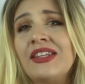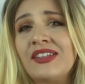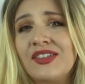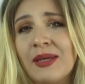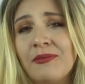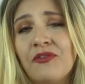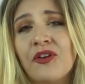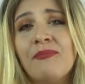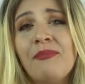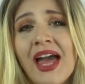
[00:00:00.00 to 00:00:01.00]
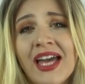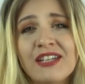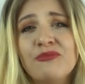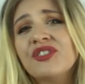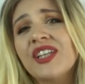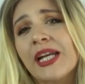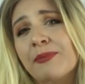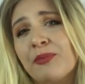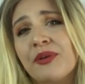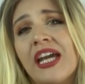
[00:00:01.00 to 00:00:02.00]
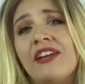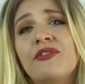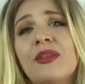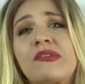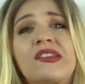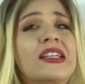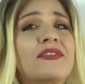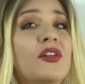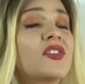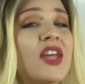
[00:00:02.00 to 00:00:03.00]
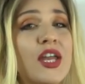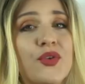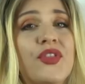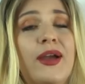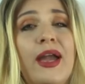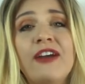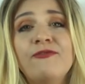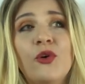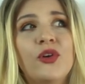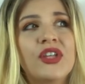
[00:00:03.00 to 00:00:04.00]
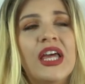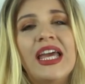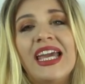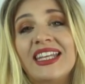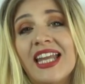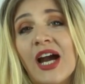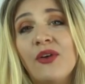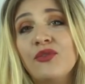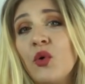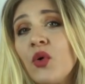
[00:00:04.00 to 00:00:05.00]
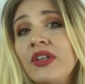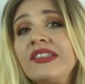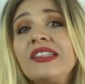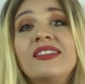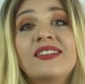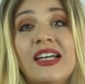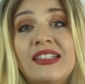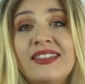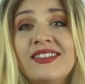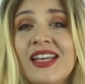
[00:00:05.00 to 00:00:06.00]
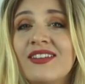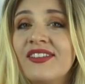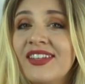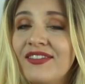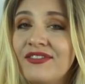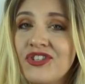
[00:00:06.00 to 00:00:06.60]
the same for men, it was inappropriate for them to sing falsetto in their head voice. And now, of course, society standards have